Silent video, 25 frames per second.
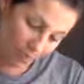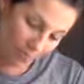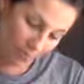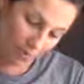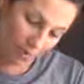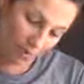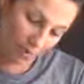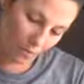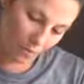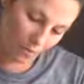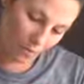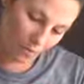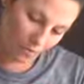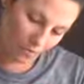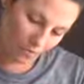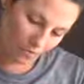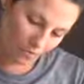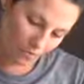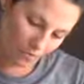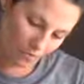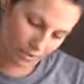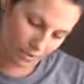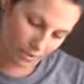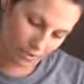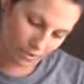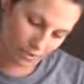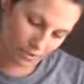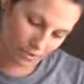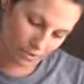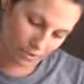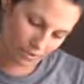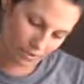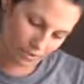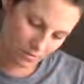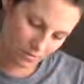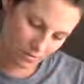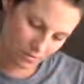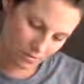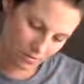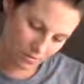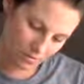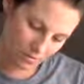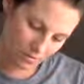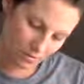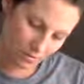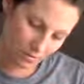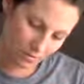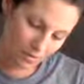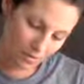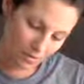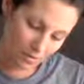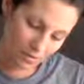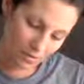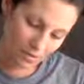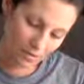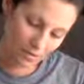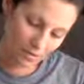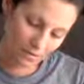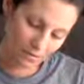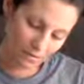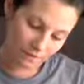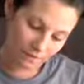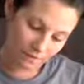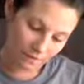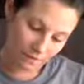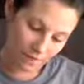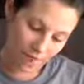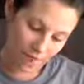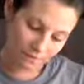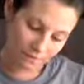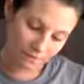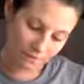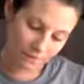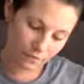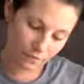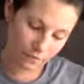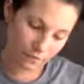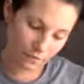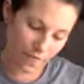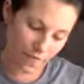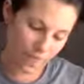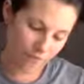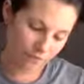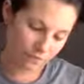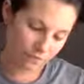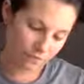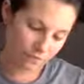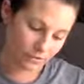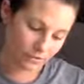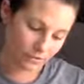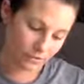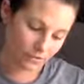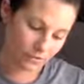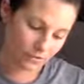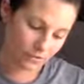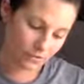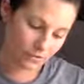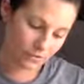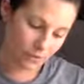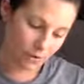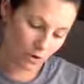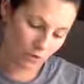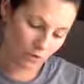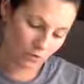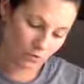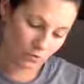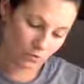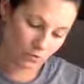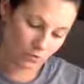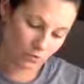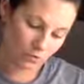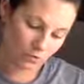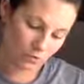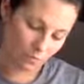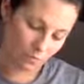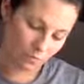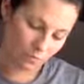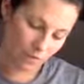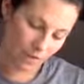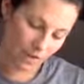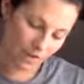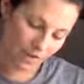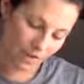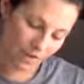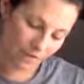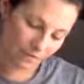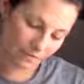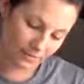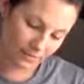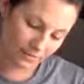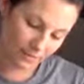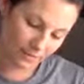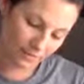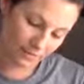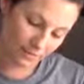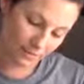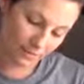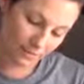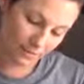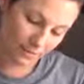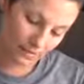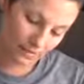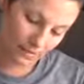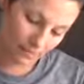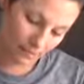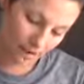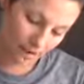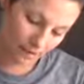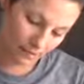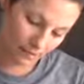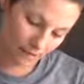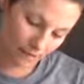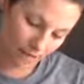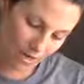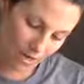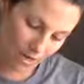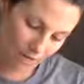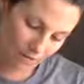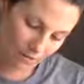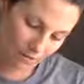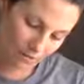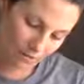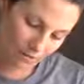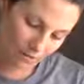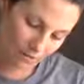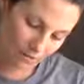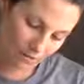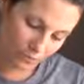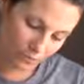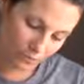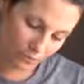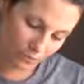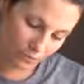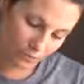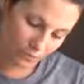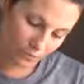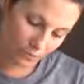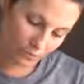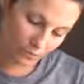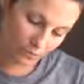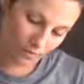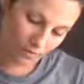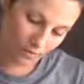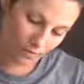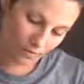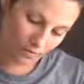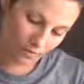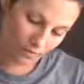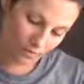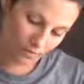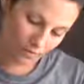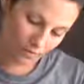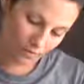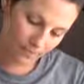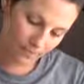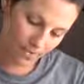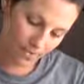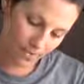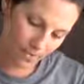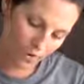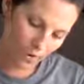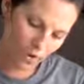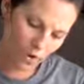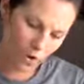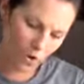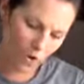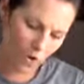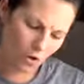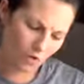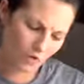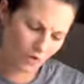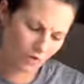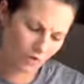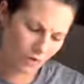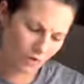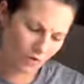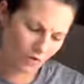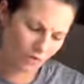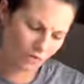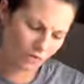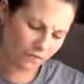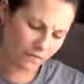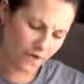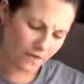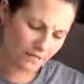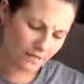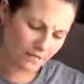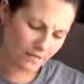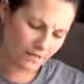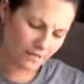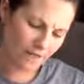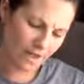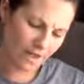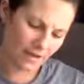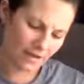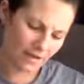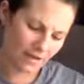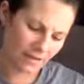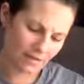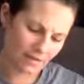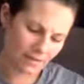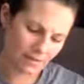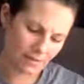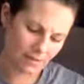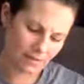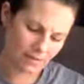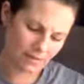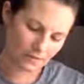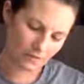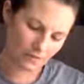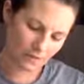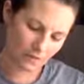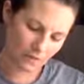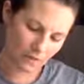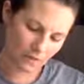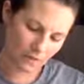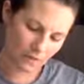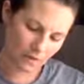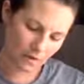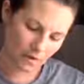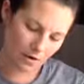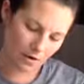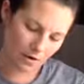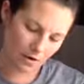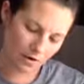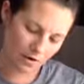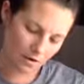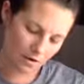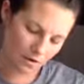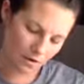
about what you're doing. If you have a food allergy, it's possible to apply that to the skin and have a reaction, so we wouldn't want that. Also, if I did that and I sent this to Blair